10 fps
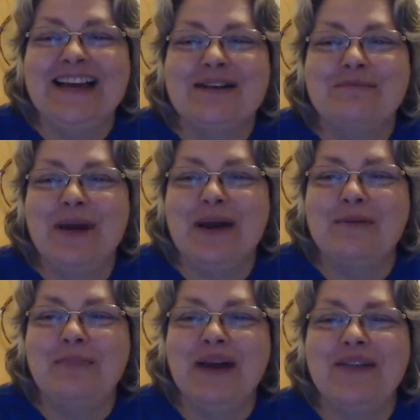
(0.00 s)
Mary
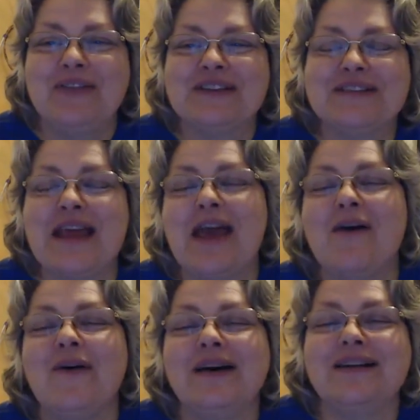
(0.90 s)
Beth is
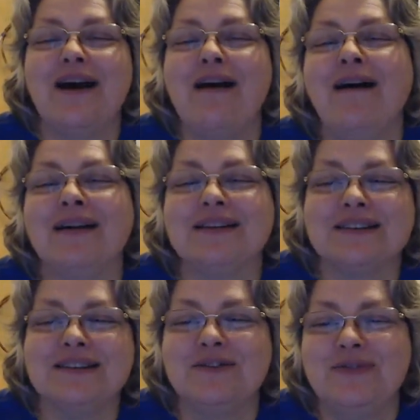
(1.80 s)
now an aunt,
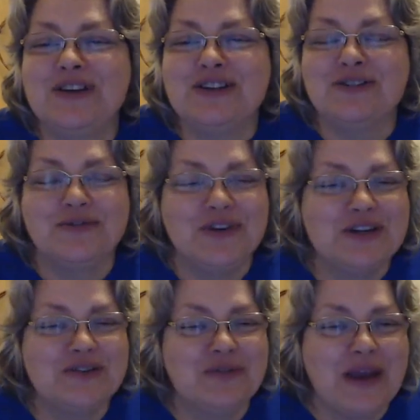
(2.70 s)
an official
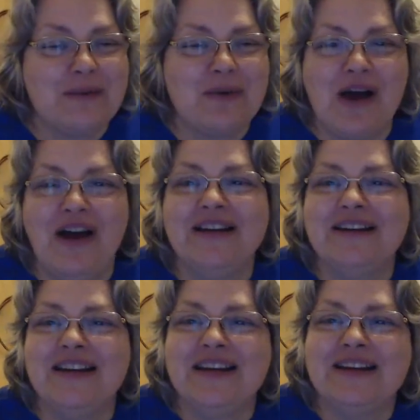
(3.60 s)
fish fam aunt,
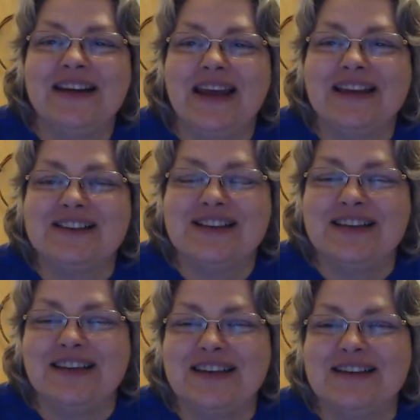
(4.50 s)
like
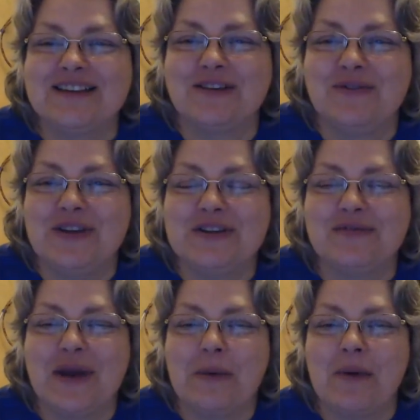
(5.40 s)
Gina is the fish
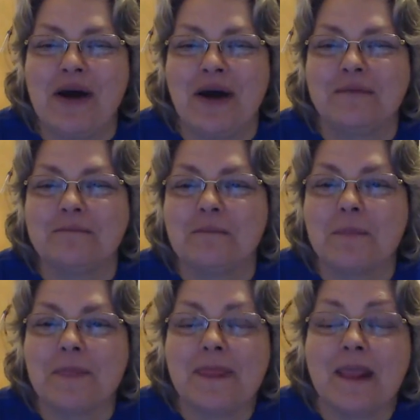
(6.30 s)
fam aunt.
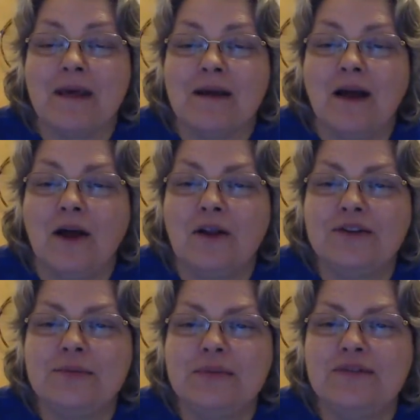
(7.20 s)

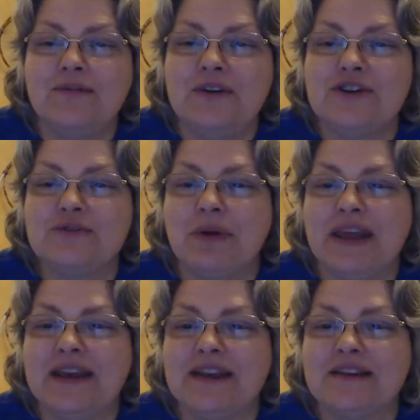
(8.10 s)
Ultimate Fish
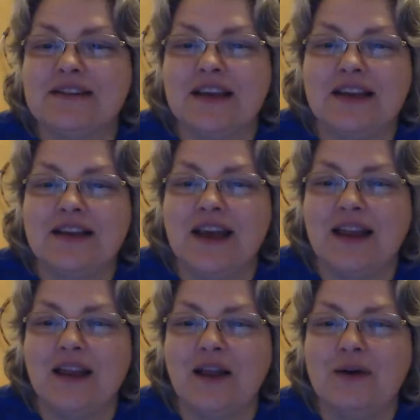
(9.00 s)
Planet said
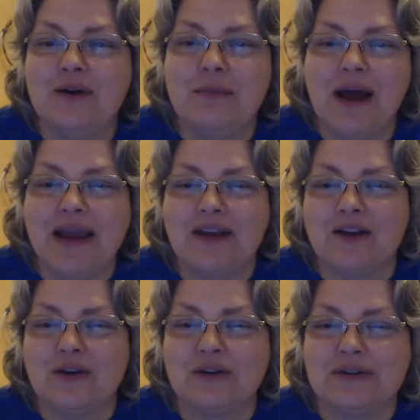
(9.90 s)
hello to
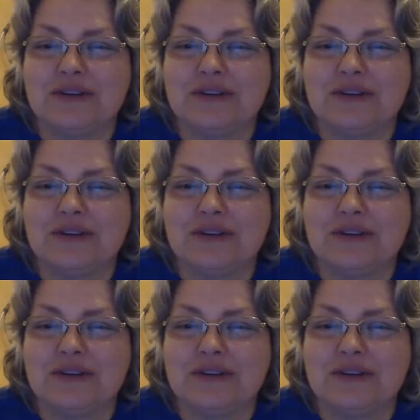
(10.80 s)
Michael.